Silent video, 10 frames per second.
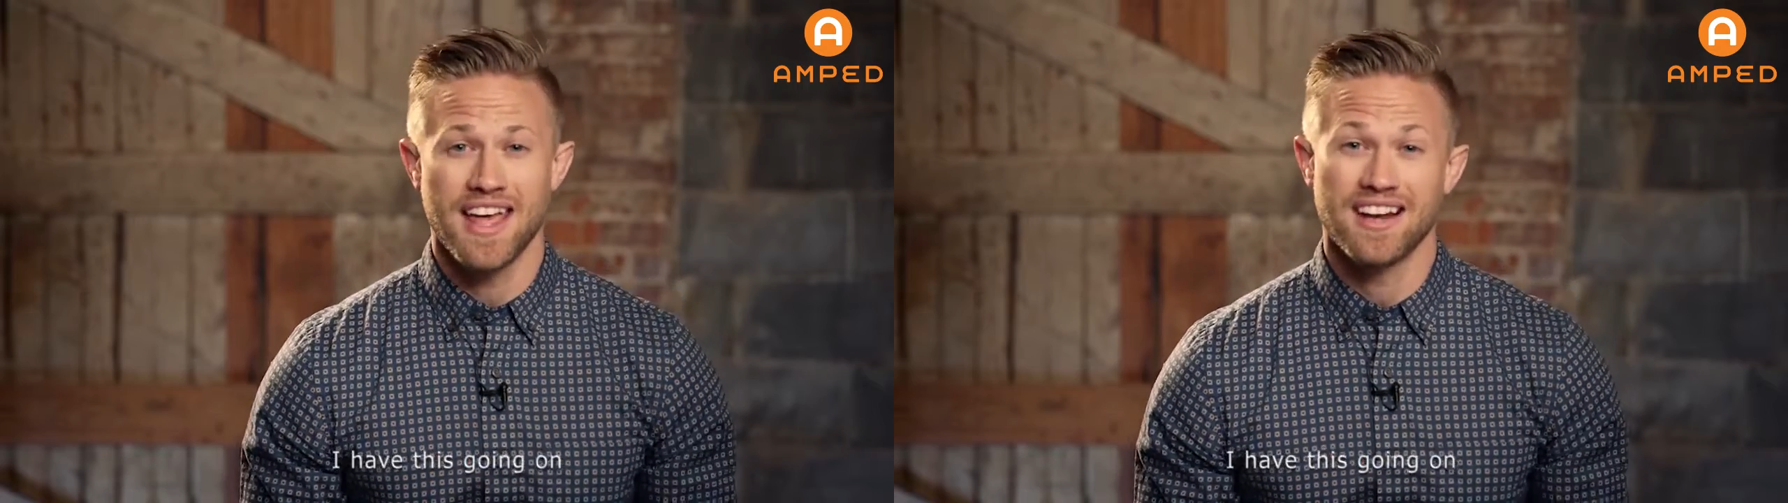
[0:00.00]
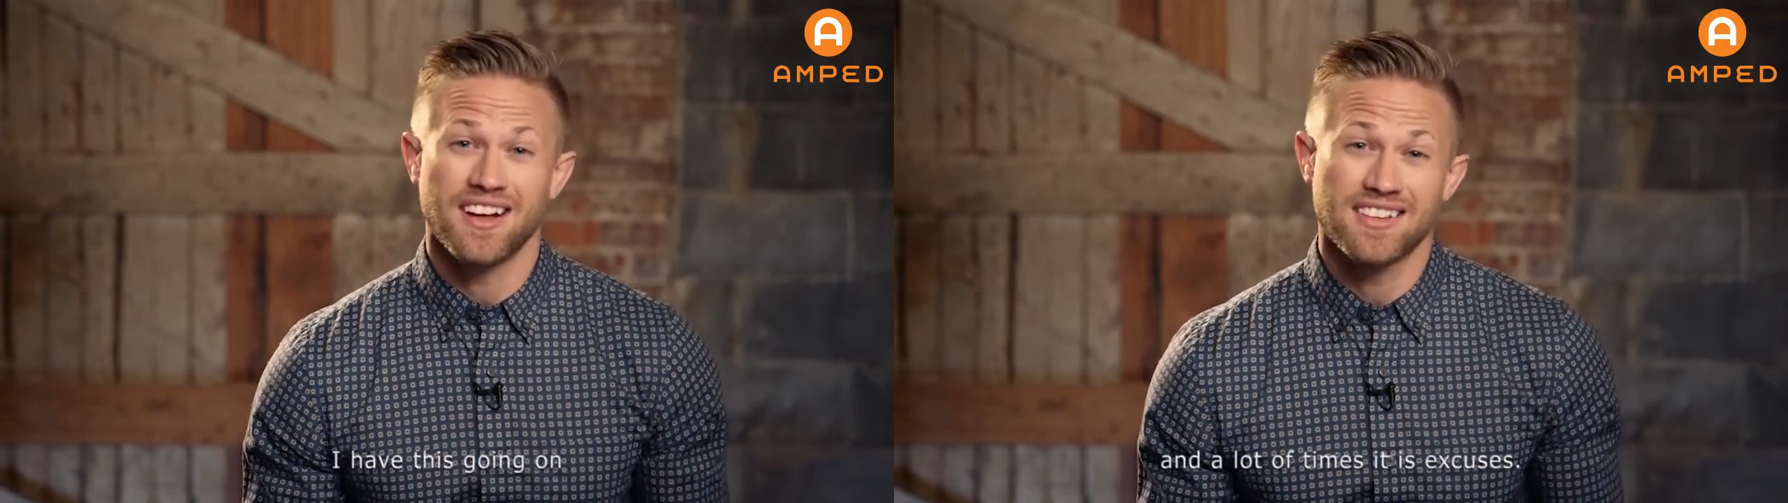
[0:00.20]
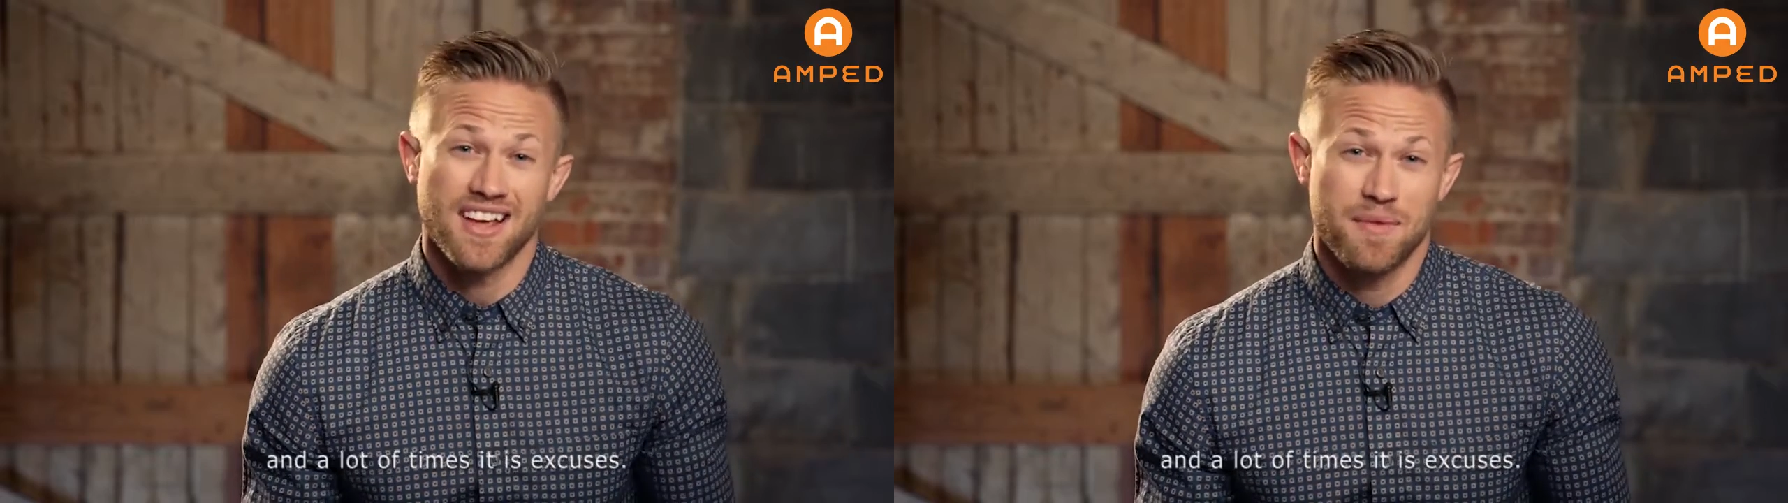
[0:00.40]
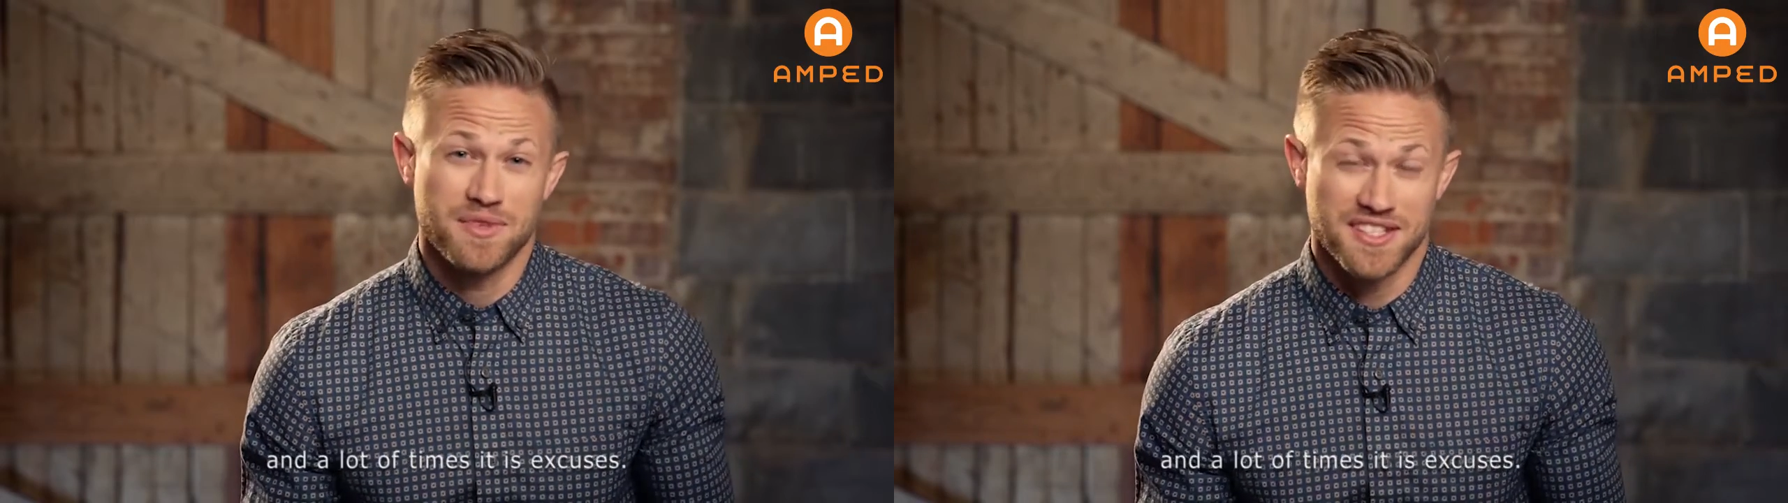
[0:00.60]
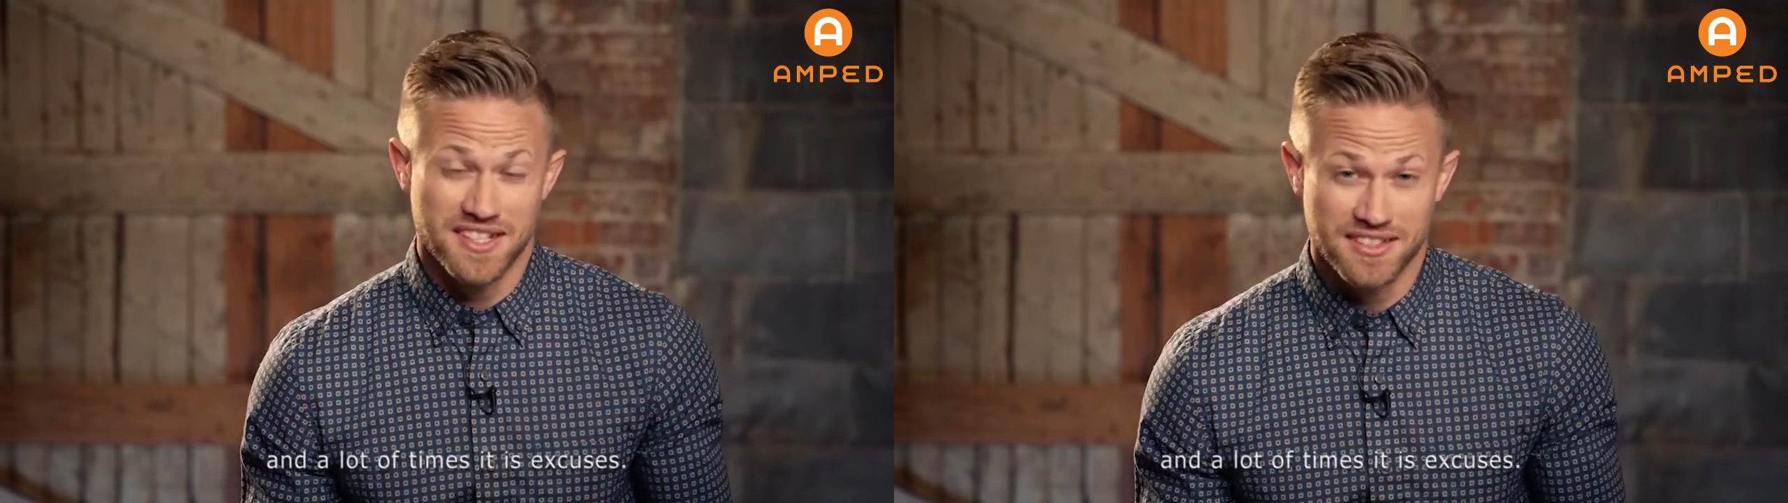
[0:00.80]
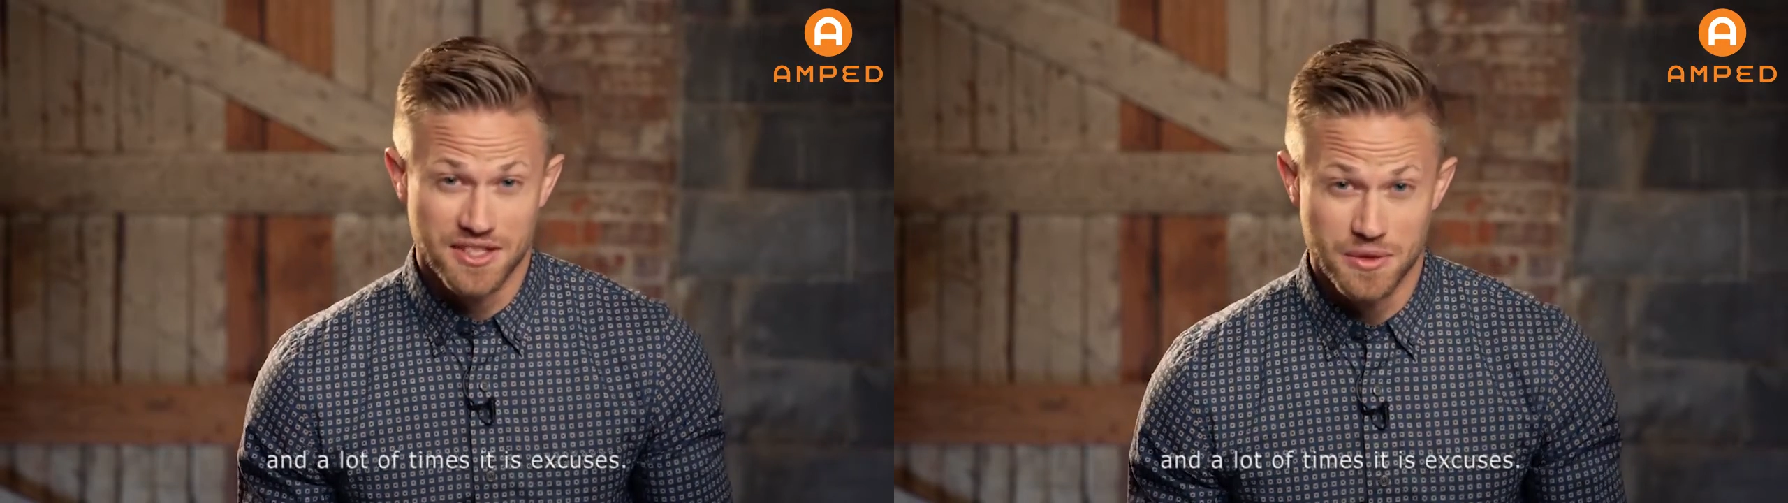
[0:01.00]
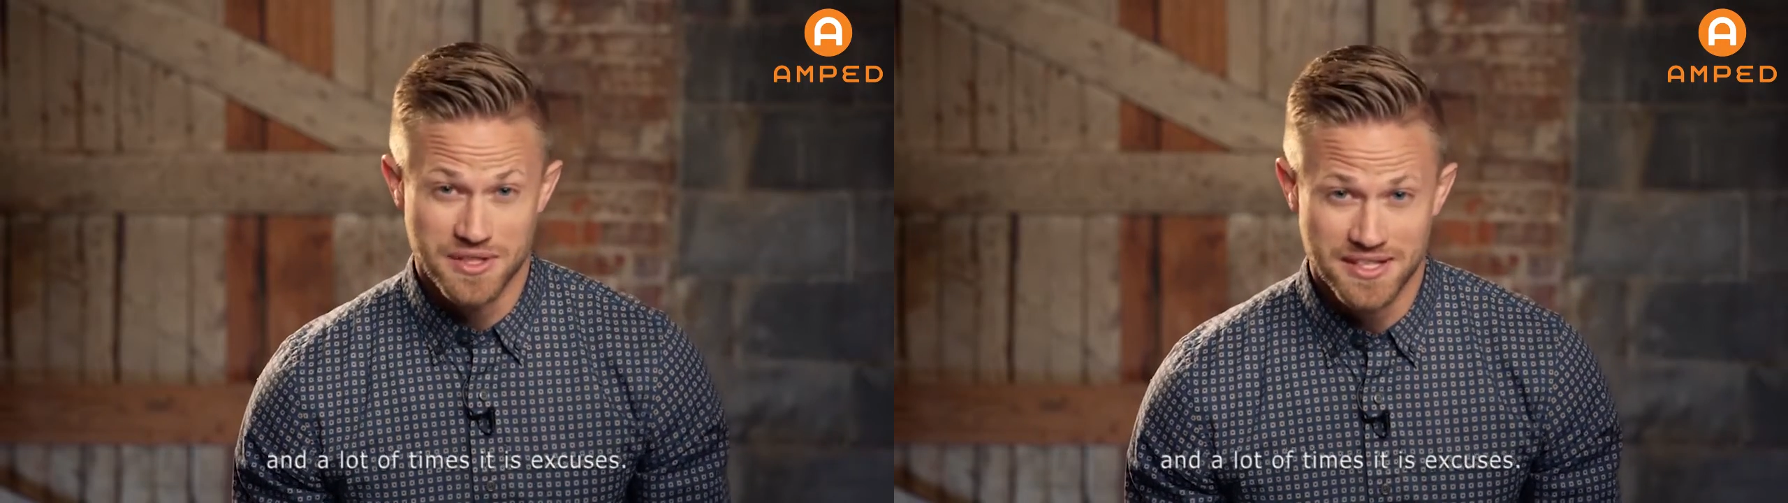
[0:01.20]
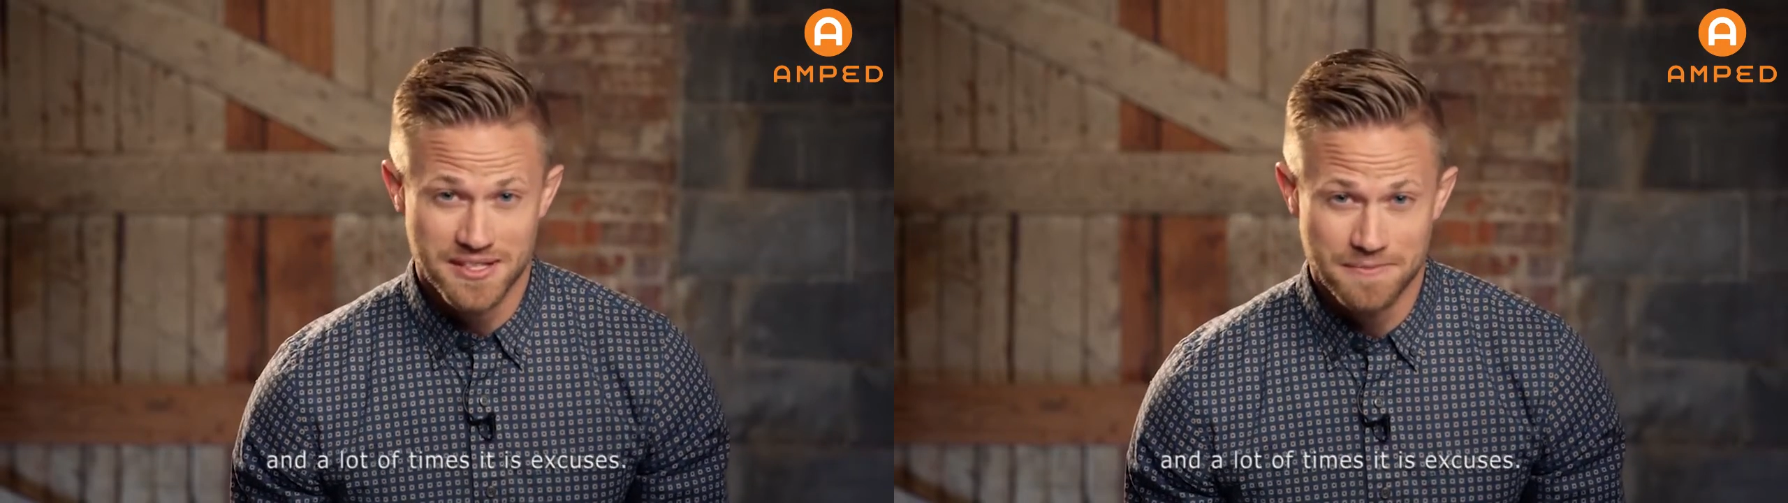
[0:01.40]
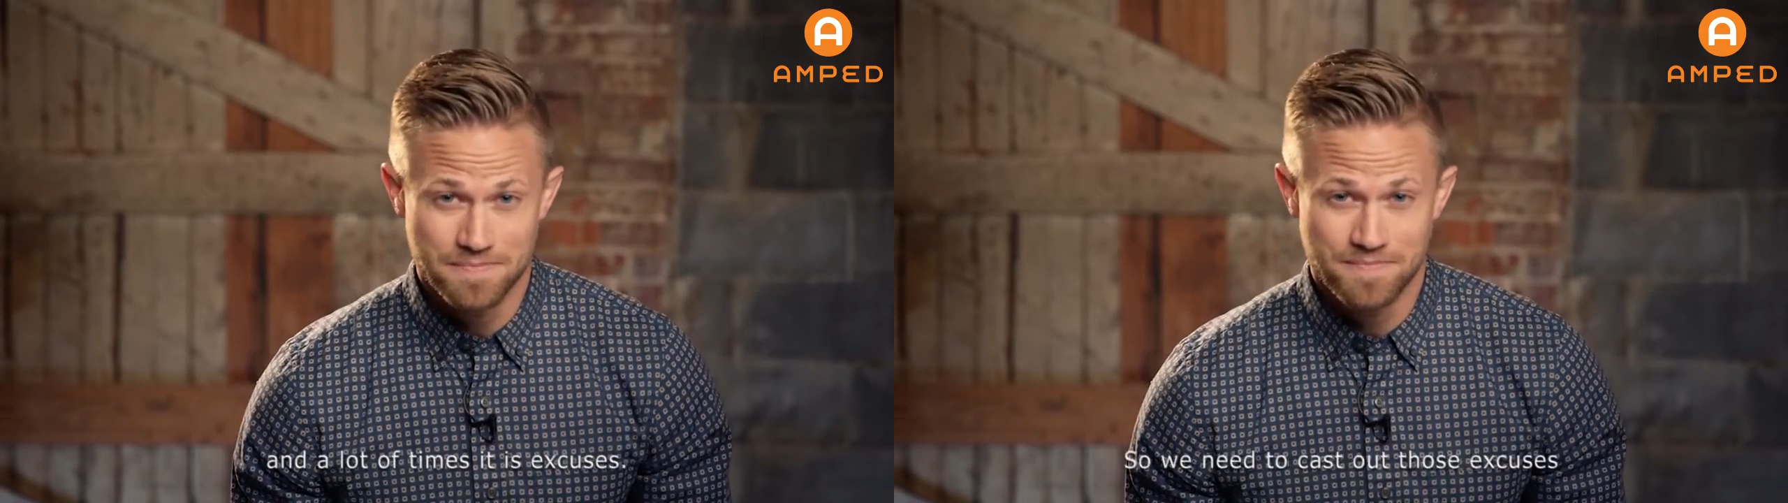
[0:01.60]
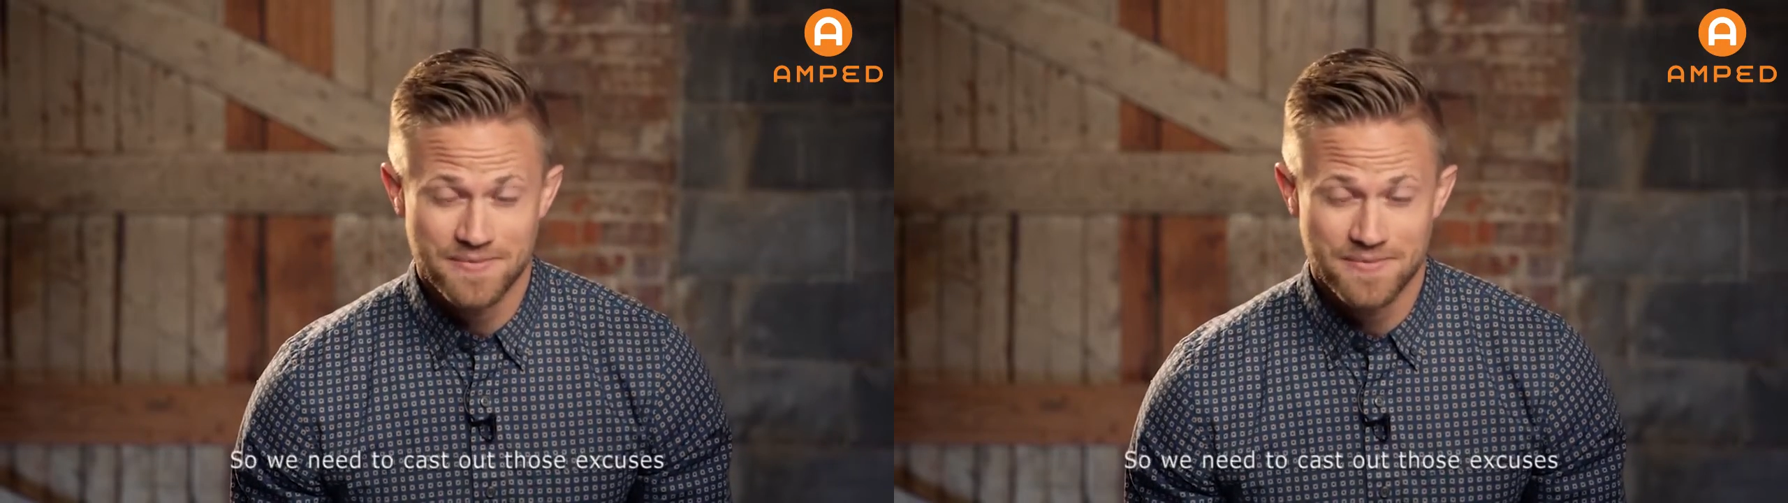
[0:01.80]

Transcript: And a lot of times it's excuses.